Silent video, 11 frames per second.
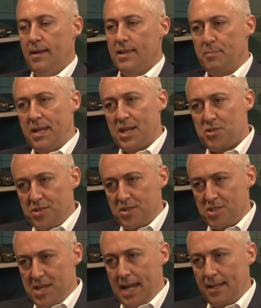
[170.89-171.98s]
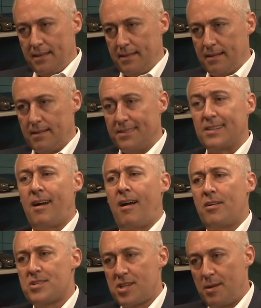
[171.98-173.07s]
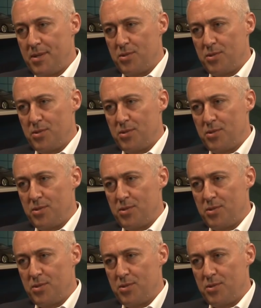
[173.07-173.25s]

The pedestrians are standing there. The car is coming